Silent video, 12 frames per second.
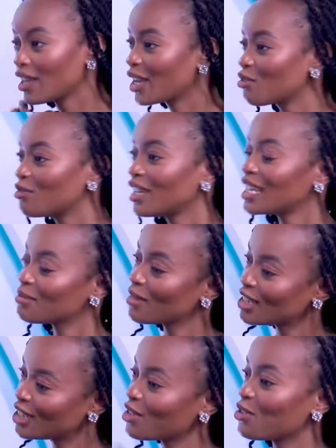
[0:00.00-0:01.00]
Are you V8
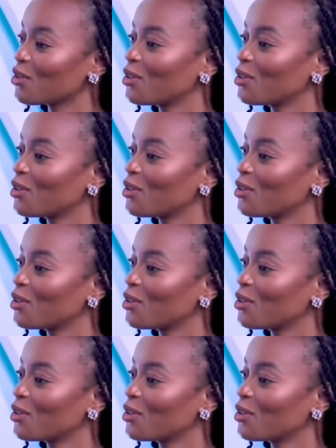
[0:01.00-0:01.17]
material?